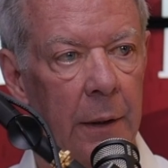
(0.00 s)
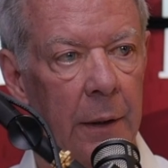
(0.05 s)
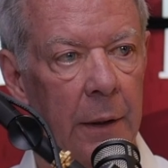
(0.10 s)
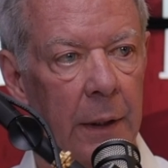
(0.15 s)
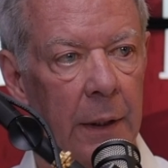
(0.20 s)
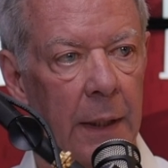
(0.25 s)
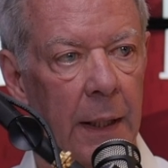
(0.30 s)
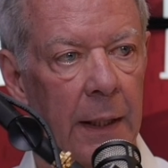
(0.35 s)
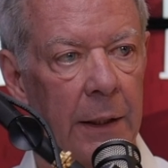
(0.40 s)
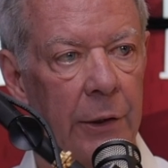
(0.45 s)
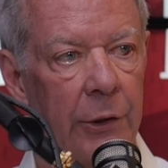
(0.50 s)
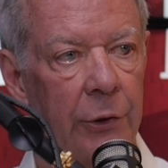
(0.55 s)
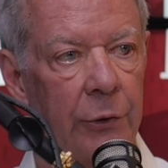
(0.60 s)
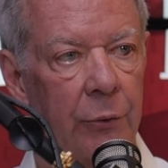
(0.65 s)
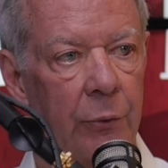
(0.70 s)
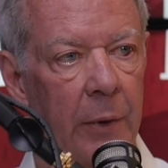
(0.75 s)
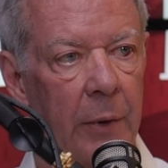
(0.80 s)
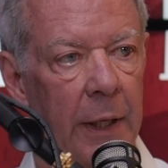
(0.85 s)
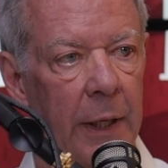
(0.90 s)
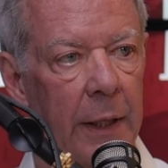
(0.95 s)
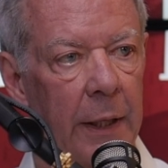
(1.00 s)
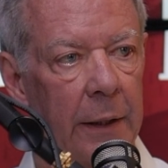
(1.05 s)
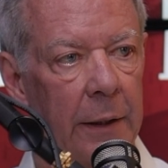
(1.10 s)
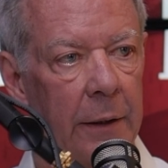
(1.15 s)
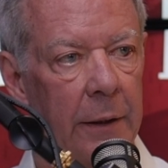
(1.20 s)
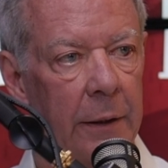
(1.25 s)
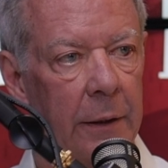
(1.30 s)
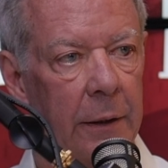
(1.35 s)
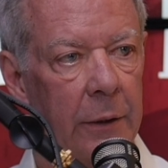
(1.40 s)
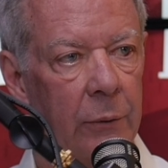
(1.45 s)
that I just read,
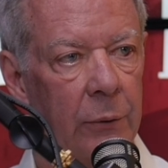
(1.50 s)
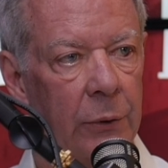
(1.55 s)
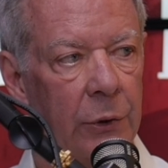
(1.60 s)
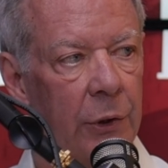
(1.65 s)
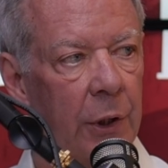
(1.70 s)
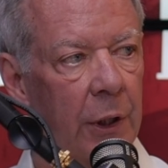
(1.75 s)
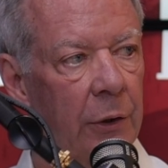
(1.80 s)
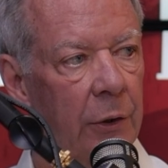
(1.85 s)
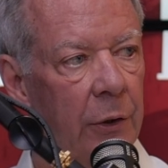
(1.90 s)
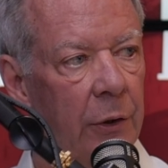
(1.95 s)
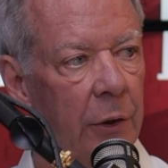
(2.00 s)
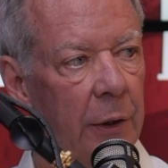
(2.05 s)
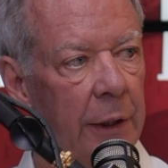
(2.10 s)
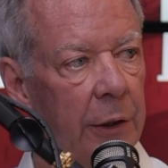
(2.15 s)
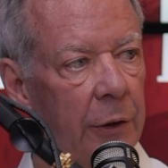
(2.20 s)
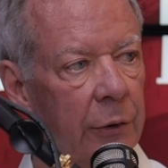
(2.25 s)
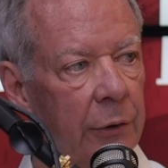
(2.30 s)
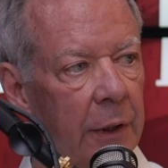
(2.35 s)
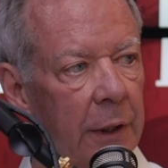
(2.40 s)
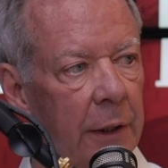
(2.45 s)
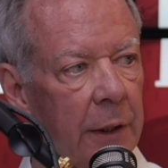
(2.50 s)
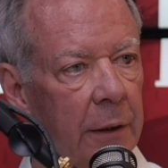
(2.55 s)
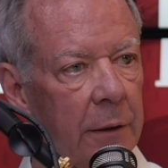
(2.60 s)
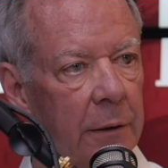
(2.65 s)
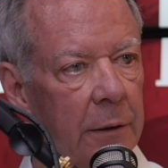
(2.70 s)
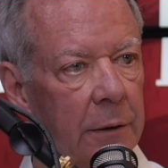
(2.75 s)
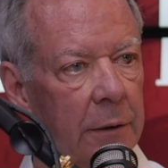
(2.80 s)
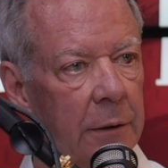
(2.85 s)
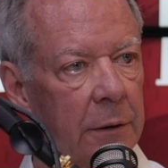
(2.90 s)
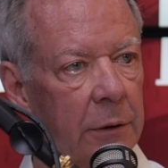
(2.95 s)
which done thirty years later,
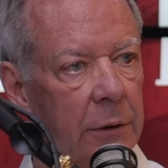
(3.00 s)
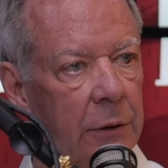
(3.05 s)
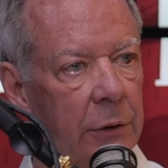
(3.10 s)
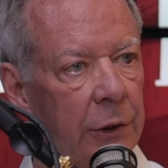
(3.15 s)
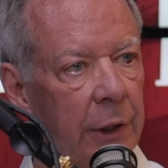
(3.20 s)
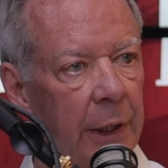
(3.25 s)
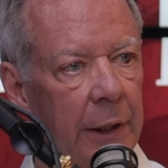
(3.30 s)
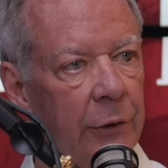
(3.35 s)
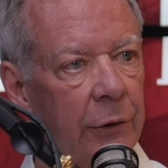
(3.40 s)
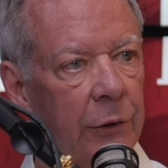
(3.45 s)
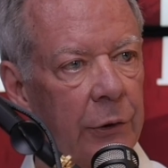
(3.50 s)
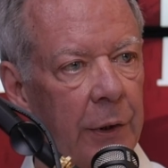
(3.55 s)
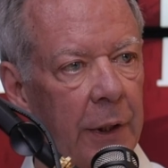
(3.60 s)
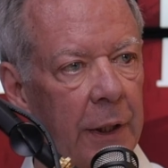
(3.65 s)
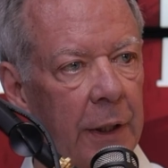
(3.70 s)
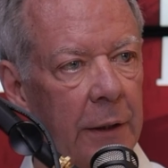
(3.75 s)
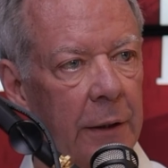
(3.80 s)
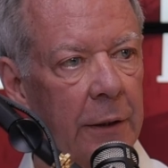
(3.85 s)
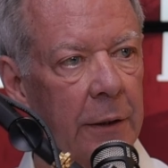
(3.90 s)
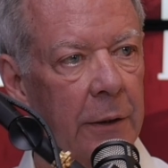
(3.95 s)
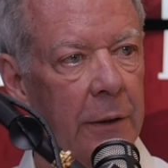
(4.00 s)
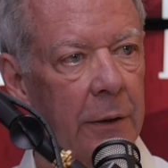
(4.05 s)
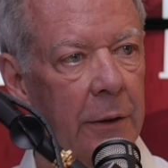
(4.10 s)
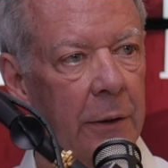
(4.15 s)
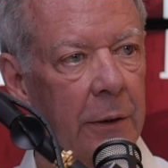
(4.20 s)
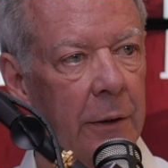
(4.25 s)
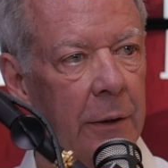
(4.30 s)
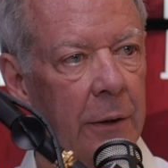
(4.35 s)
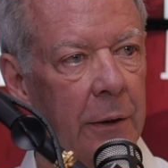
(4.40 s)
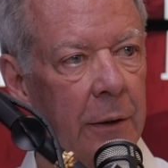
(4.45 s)
changes that?
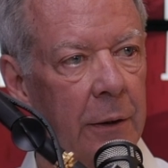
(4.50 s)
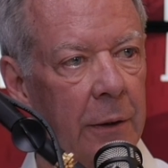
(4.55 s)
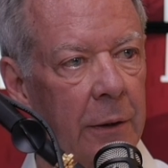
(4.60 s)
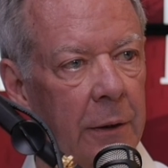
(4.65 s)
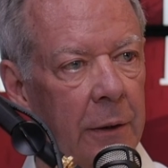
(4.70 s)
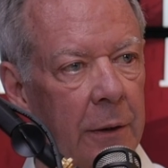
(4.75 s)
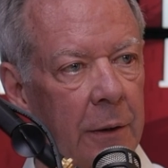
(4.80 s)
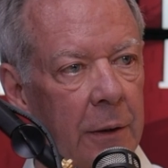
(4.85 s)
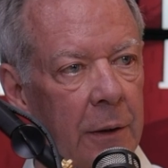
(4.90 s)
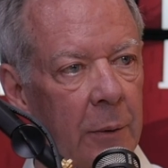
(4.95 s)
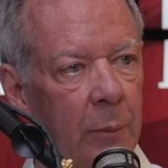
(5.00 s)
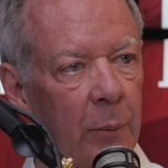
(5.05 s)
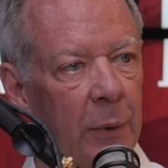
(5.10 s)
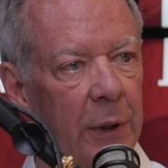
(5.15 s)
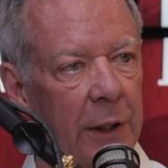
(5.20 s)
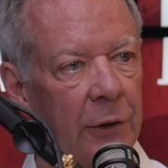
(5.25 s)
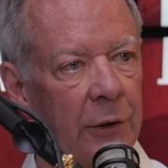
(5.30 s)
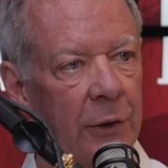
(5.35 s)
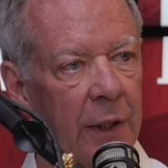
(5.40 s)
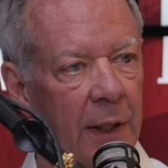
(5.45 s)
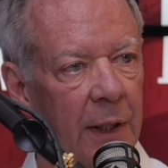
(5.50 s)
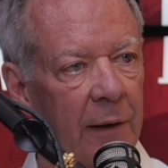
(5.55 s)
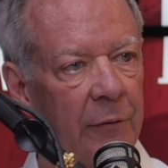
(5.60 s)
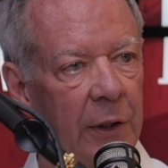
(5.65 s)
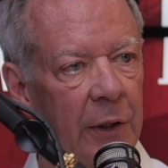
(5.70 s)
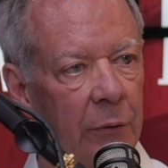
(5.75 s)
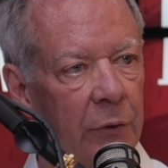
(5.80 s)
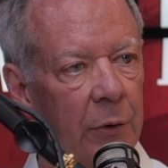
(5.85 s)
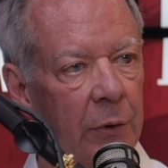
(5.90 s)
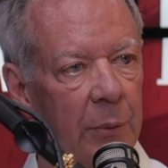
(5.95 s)
Because the N I
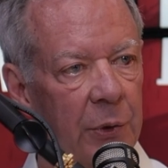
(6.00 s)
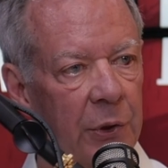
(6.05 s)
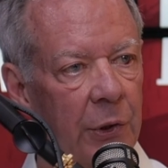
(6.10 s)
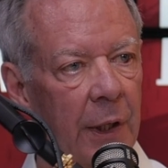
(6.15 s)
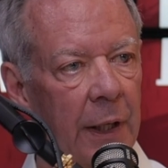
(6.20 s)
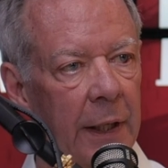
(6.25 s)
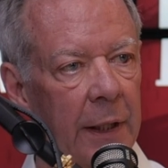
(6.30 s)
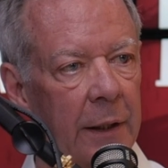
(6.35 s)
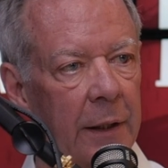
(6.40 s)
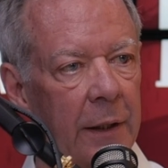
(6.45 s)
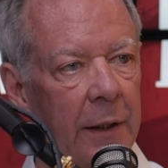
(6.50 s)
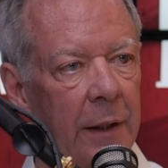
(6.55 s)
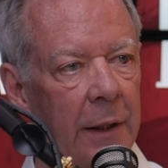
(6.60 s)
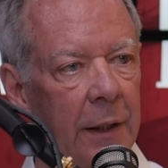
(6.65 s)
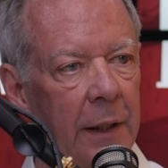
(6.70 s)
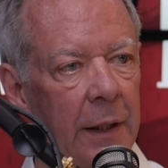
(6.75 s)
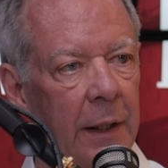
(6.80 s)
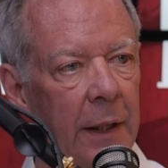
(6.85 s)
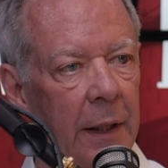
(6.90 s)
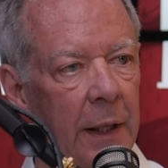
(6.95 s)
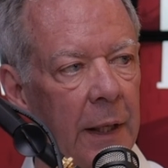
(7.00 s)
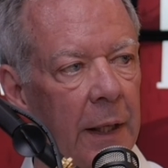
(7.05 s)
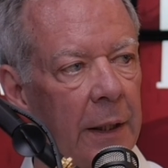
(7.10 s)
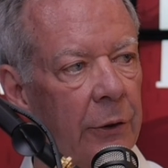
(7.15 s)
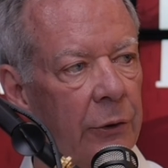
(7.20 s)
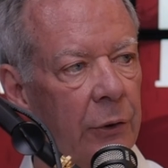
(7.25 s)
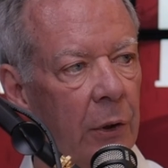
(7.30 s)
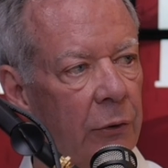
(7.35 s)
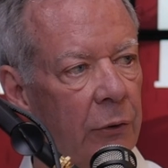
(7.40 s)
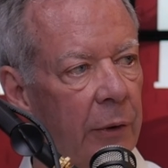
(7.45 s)
V was a mistake. And
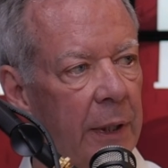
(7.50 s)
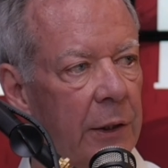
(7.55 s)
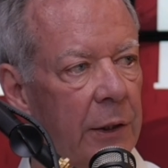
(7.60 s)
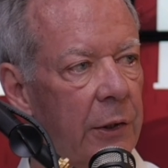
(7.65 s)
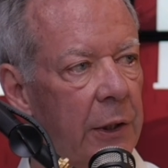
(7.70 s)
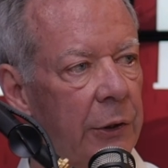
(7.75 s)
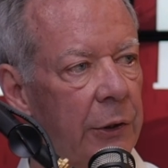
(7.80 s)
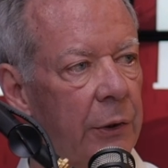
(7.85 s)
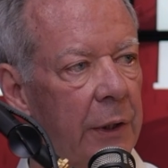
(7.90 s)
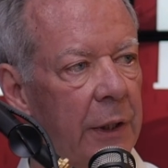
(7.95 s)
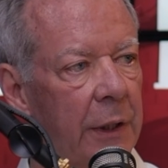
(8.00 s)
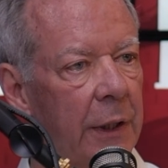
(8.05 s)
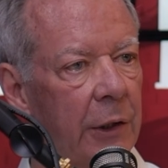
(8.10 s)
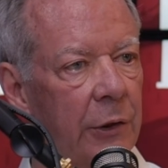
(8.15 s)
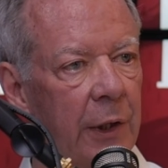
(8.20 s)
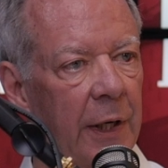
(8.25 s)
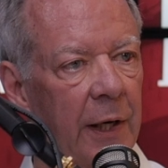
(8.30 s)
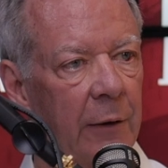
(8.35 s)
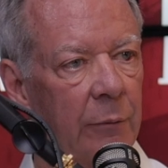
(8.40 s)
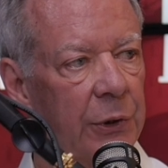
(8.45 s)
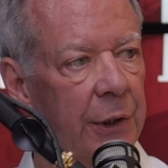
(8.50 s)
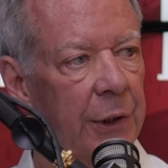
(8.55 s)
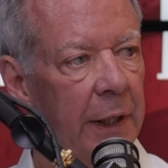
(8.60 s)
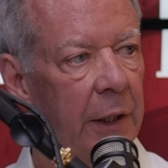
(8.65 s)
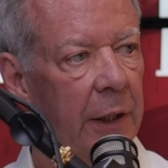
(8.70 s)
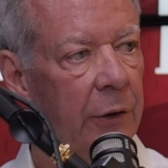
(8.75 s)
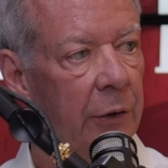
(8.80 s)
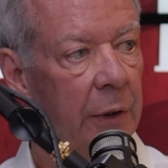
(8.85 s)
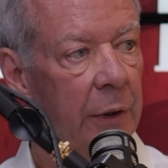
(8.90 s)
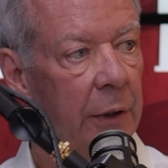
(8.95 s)
there's no translation that doesn't have
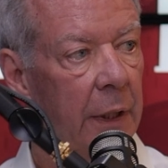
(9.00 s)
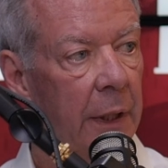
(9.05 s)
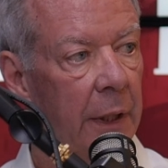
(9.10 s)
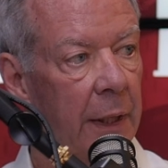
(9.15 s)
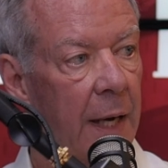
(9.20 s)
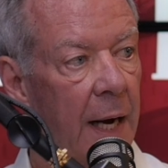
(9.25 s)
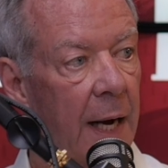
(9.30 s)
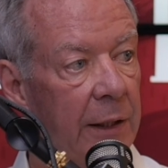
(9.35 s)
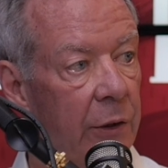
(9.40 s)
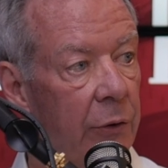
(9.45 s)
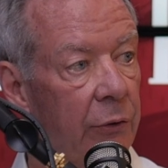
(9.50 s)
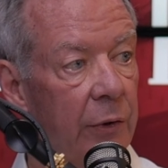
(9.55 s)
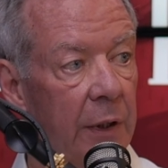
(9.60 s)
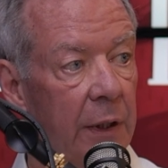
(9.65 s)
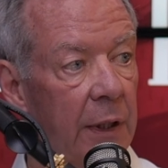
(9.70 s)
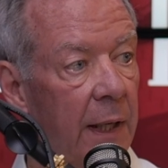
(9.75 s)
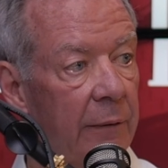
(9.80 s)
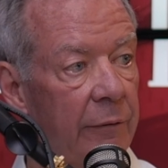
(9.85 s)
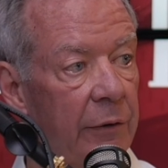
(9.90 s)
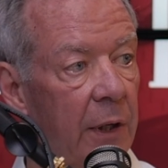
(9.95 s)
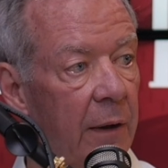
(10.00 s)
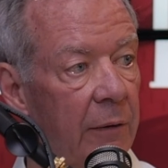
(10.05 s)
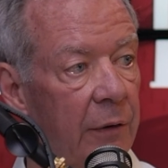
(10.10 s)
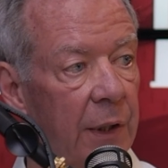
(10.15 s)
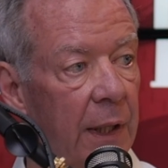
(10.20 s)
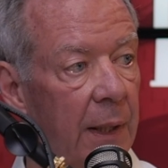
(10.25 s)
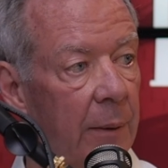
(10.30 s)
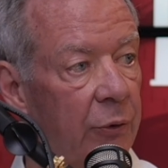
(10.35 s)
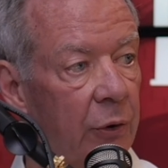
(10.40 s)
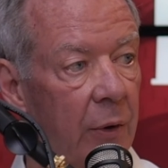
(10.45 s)
mistakes. And and I use the N I V all the
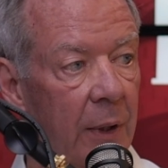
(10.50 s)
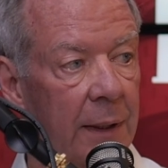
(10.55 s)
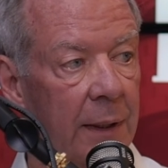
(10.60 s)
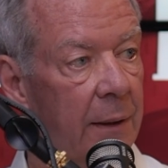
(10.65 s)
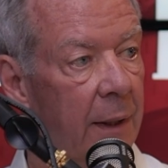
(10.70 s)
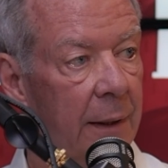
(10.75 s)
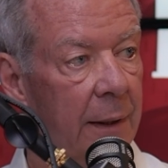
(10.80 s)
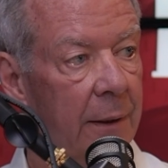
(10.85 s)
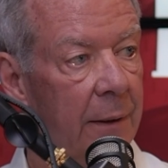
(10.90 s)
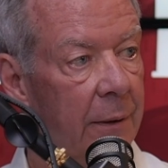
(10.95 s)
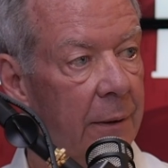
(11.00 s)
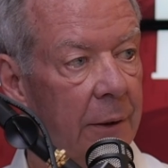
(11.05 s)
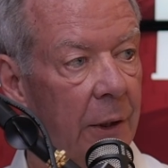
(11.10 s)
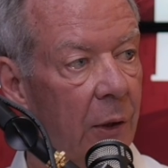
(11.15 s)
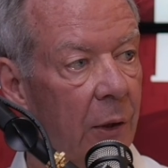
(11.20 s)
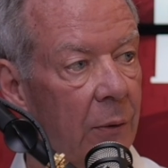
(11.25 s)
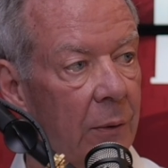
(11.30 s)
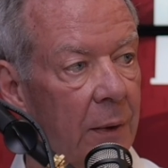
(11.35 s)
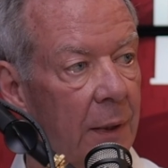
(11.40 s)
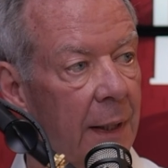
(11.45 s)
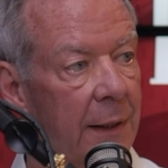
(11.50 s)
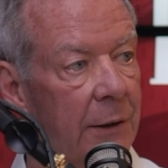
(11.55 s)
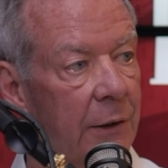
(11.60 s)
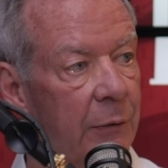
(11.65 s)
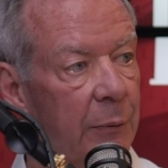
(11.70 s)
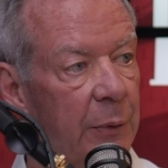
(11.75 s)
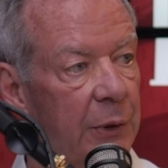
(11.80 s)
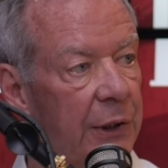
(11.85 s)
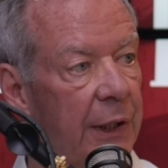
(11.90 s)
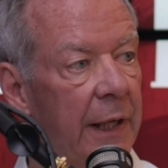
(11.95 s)
time, so I, I know lots
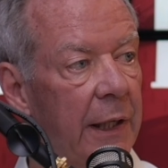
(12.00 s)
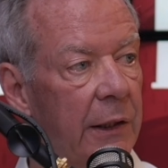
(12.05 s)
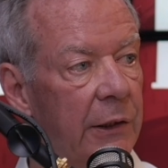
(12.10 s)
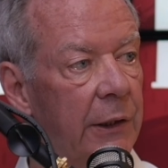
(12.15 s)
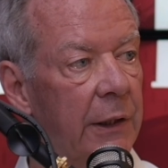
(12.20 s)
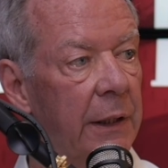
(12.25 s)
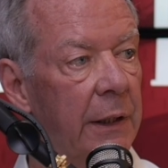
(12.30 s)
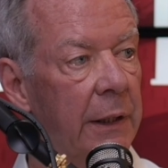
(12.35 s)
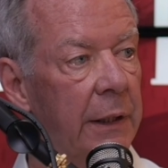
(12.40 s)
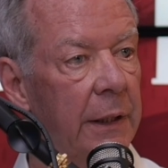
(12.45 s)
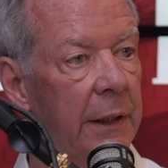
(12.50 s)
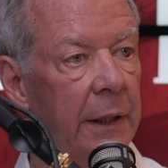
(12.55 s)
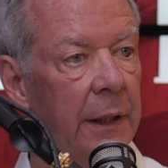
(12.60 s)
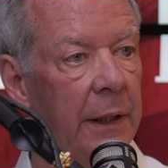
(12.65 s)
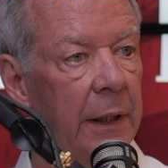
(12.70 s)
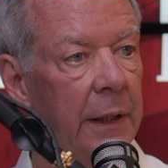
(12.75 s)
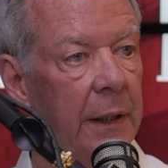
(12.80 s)
of mistakes in the